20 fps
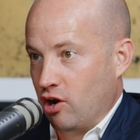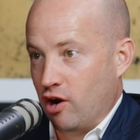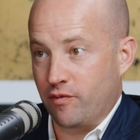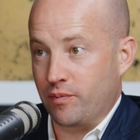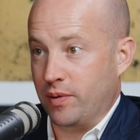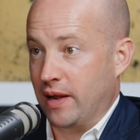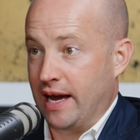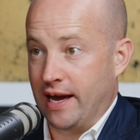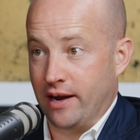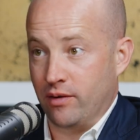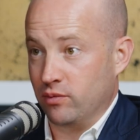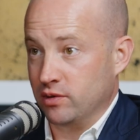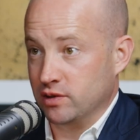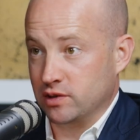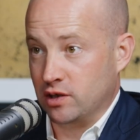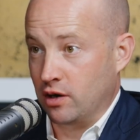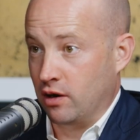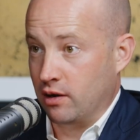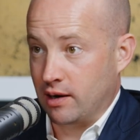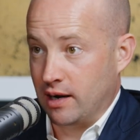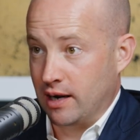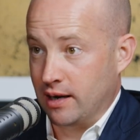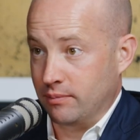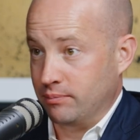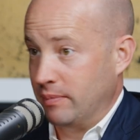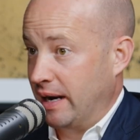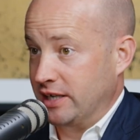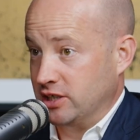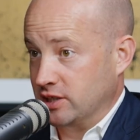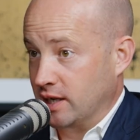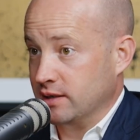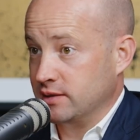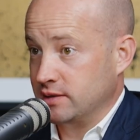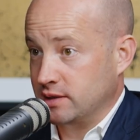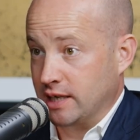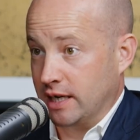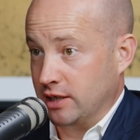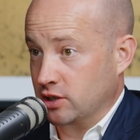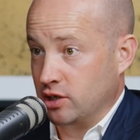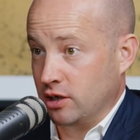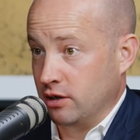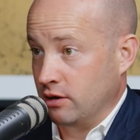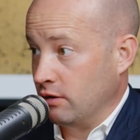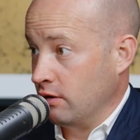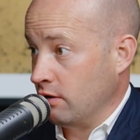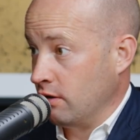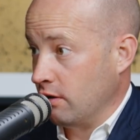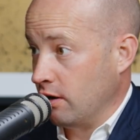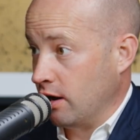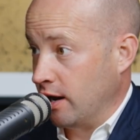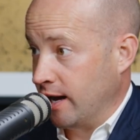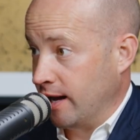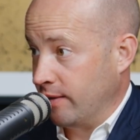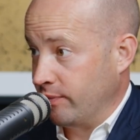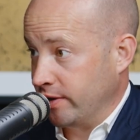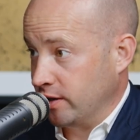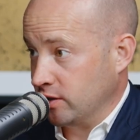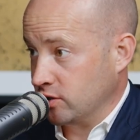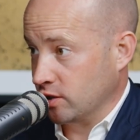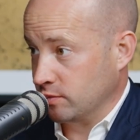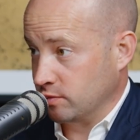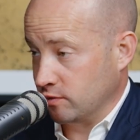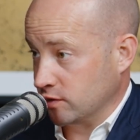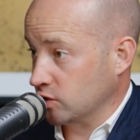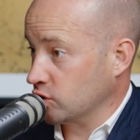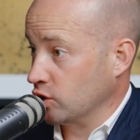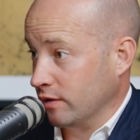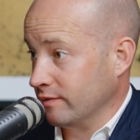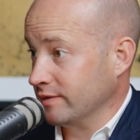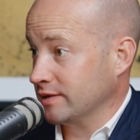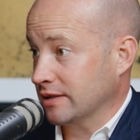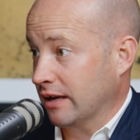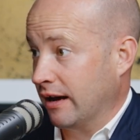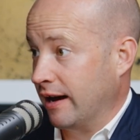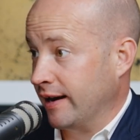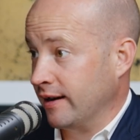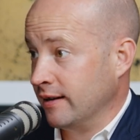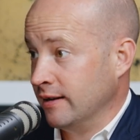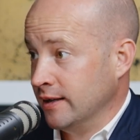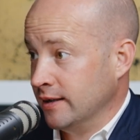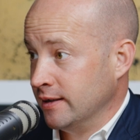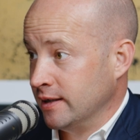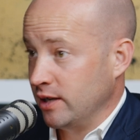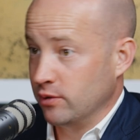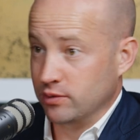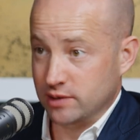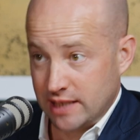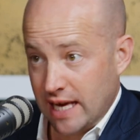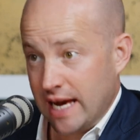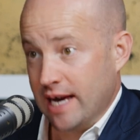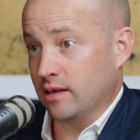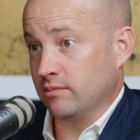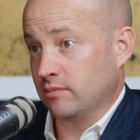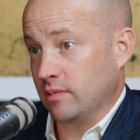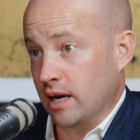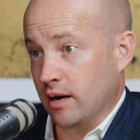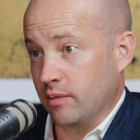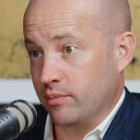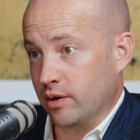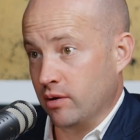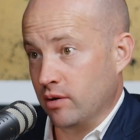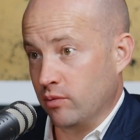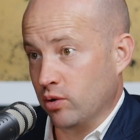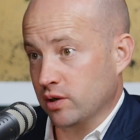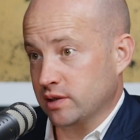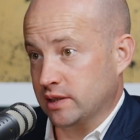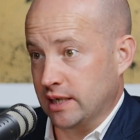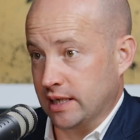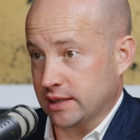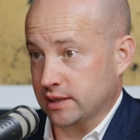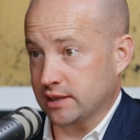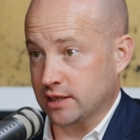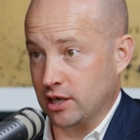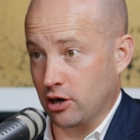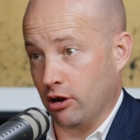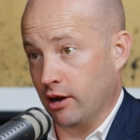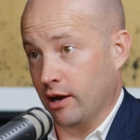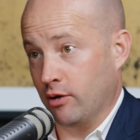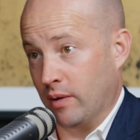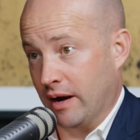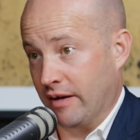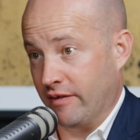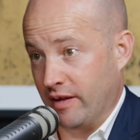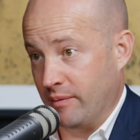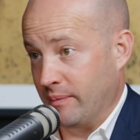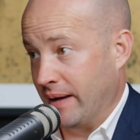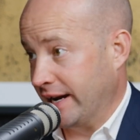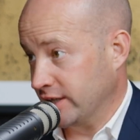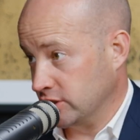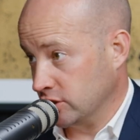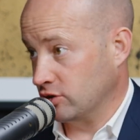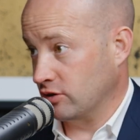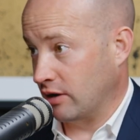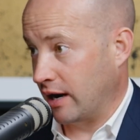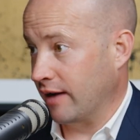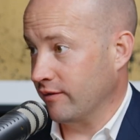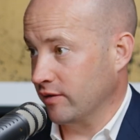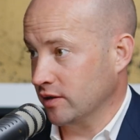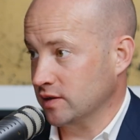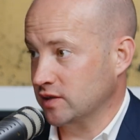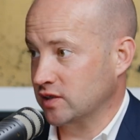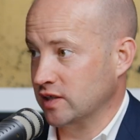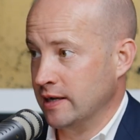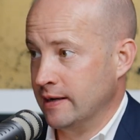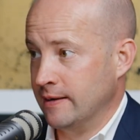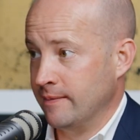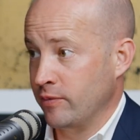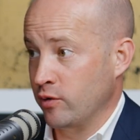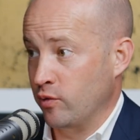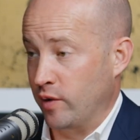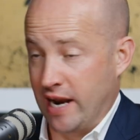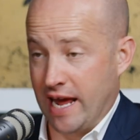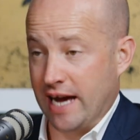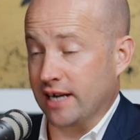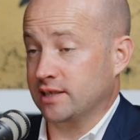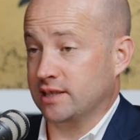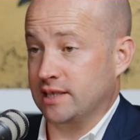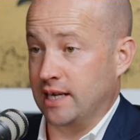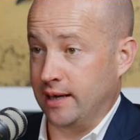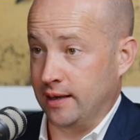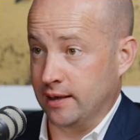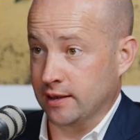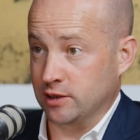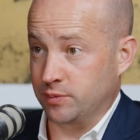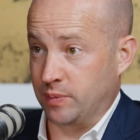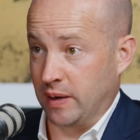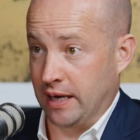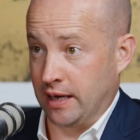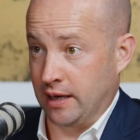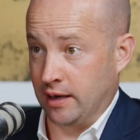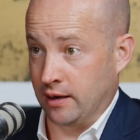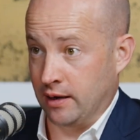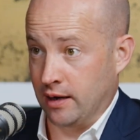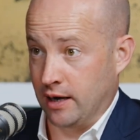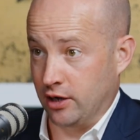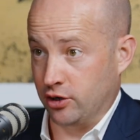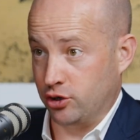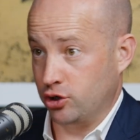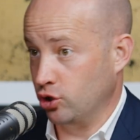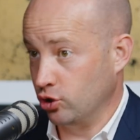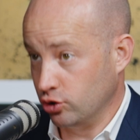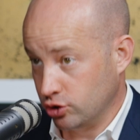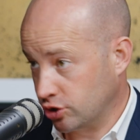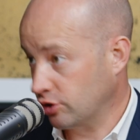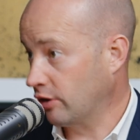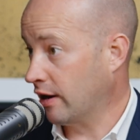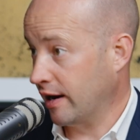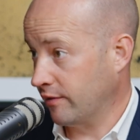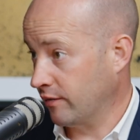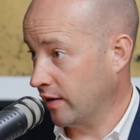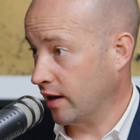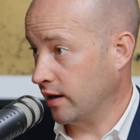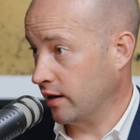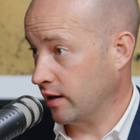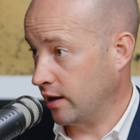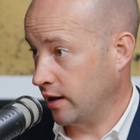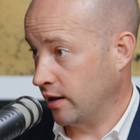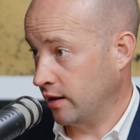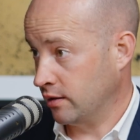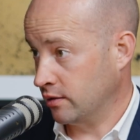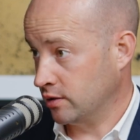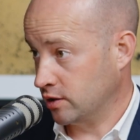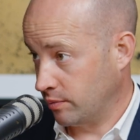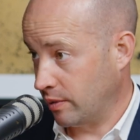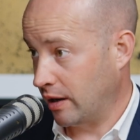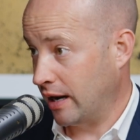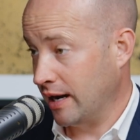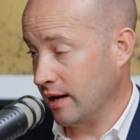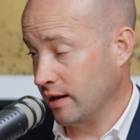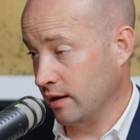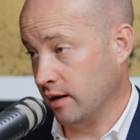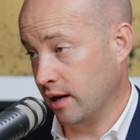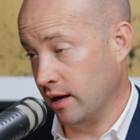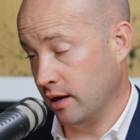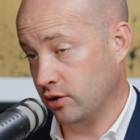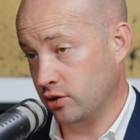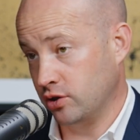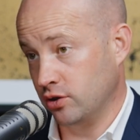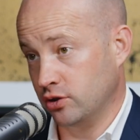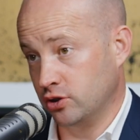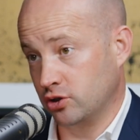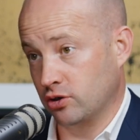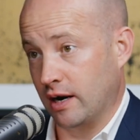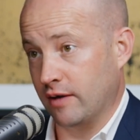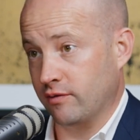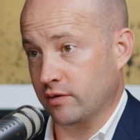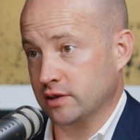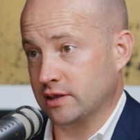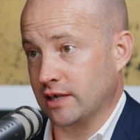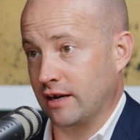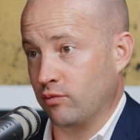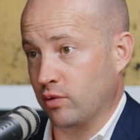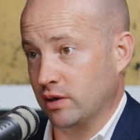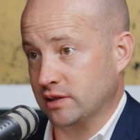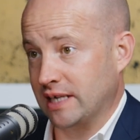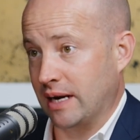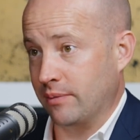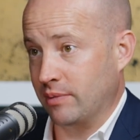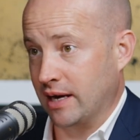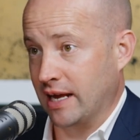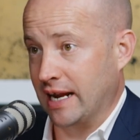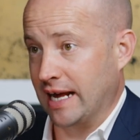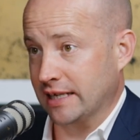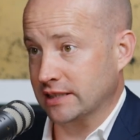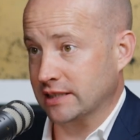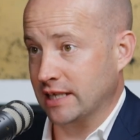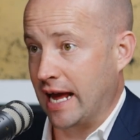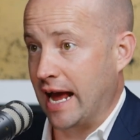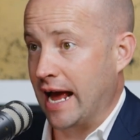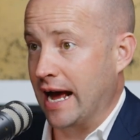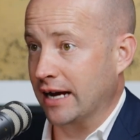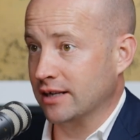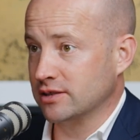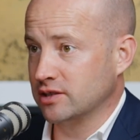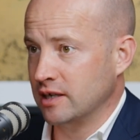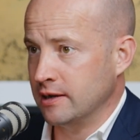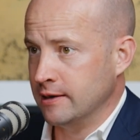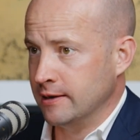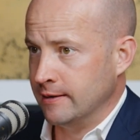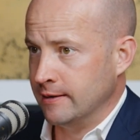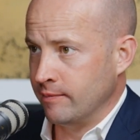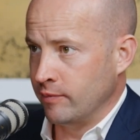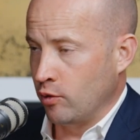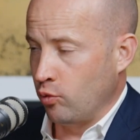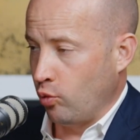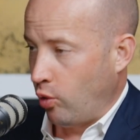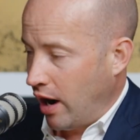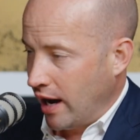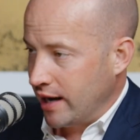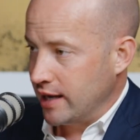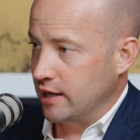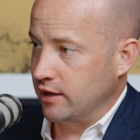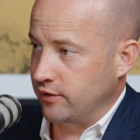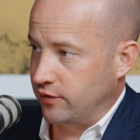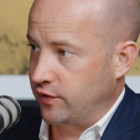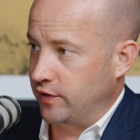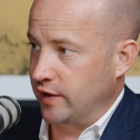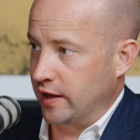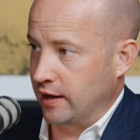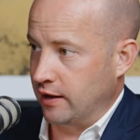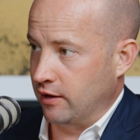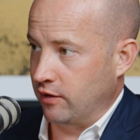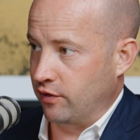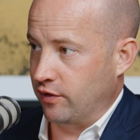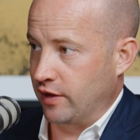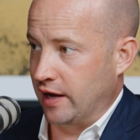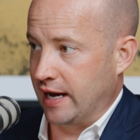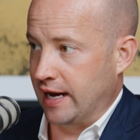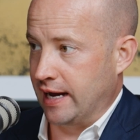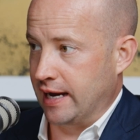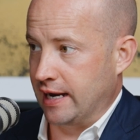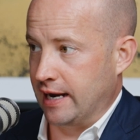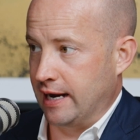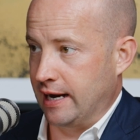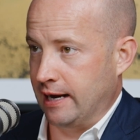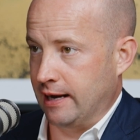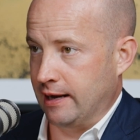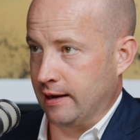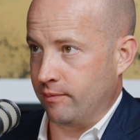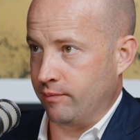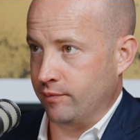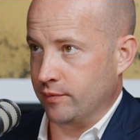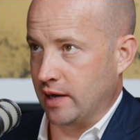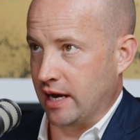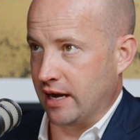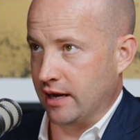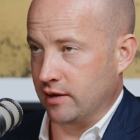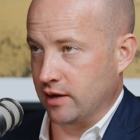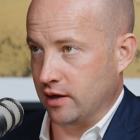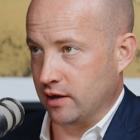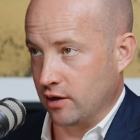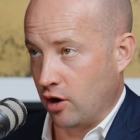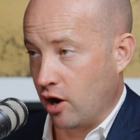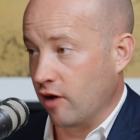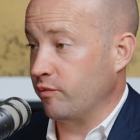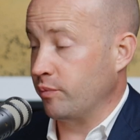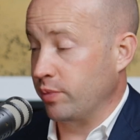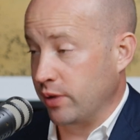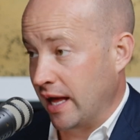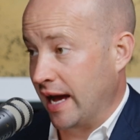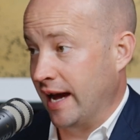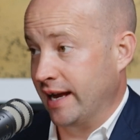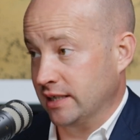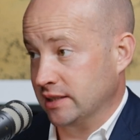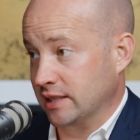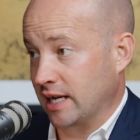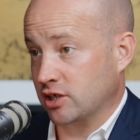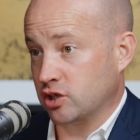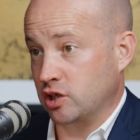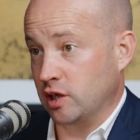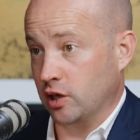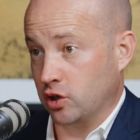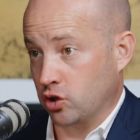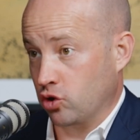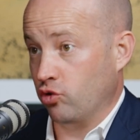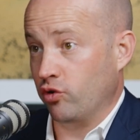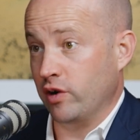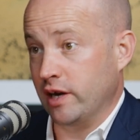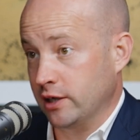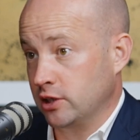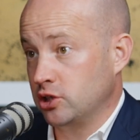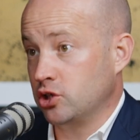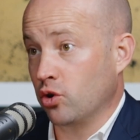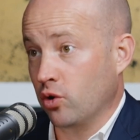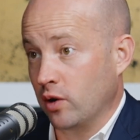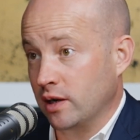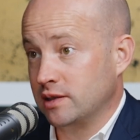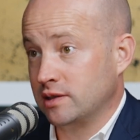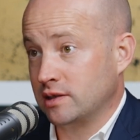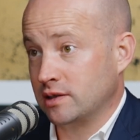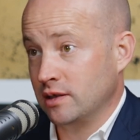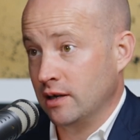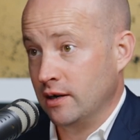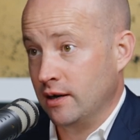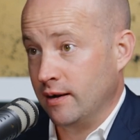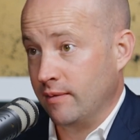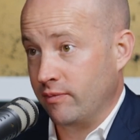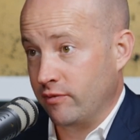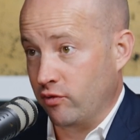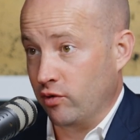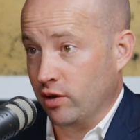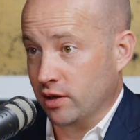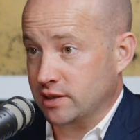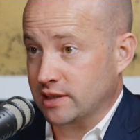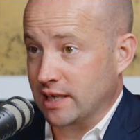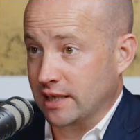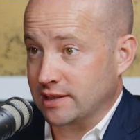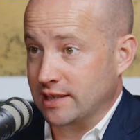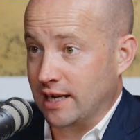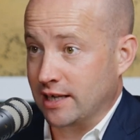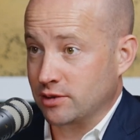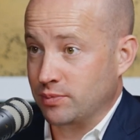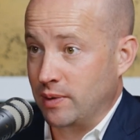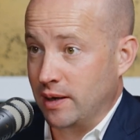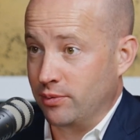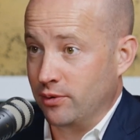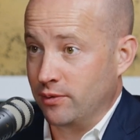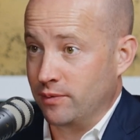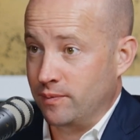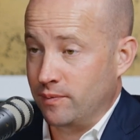off-plan was not a major section in terms of a service line. It was there, but it wasn't necessarily one of the major drivers. We now see it as being a huge driver in Dubai and a huge driver inside of what's happening at House and House. Why do you think that that off-plan is actually a career choice for real estate salespeople?